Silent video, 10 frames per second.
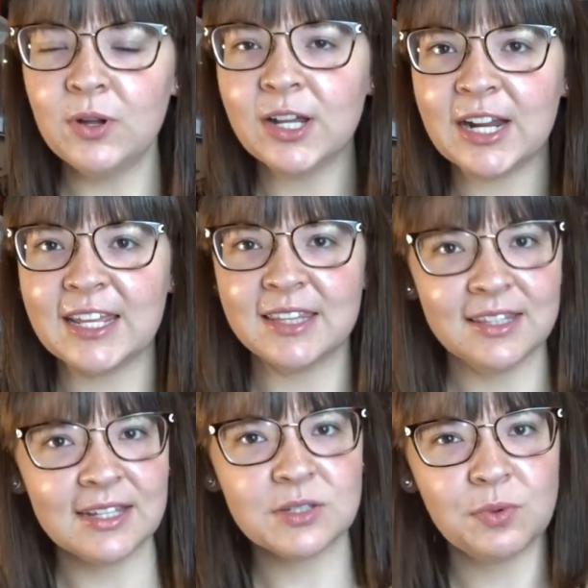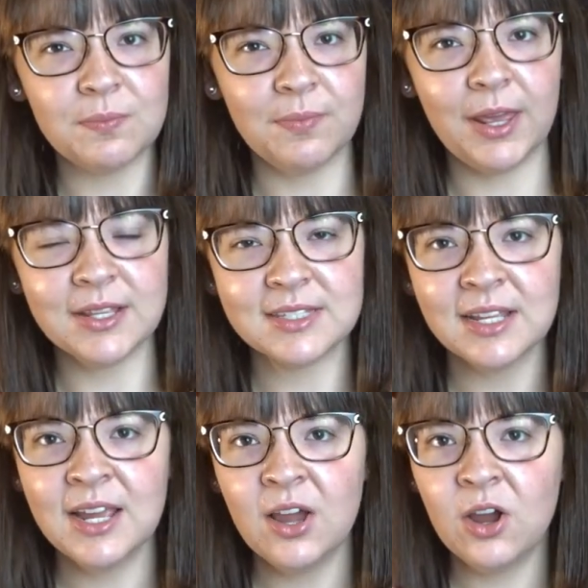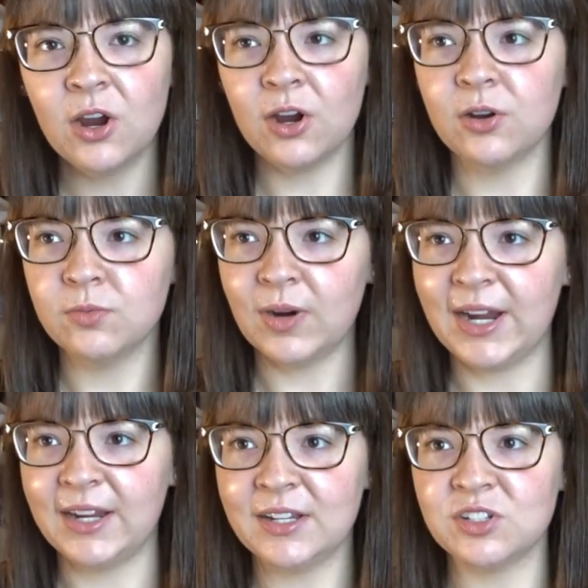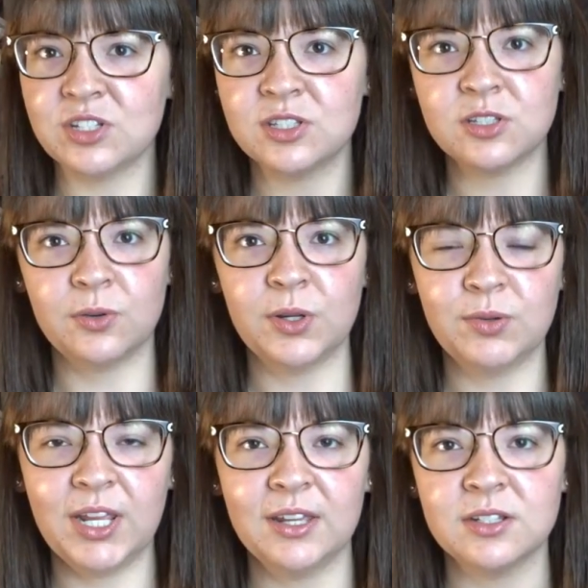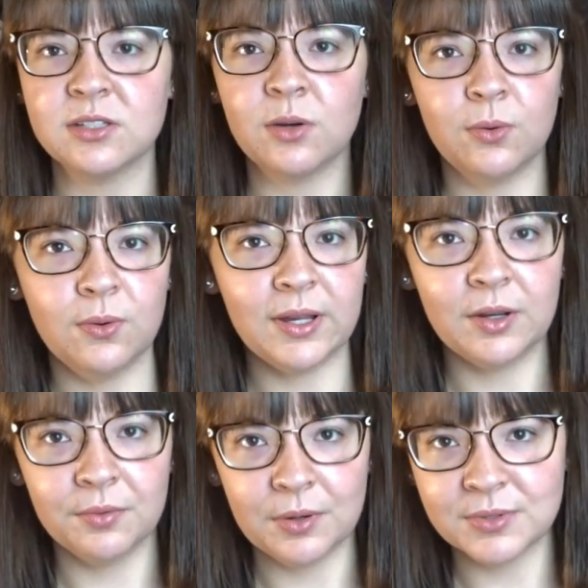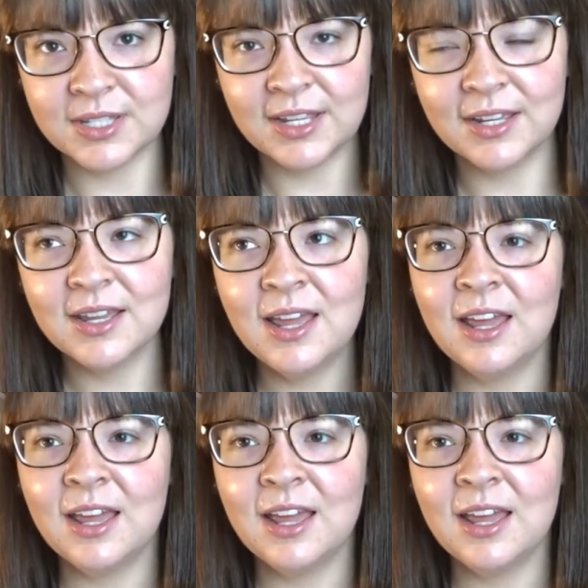And I think that's what makes her writing just so unique and so engrossing.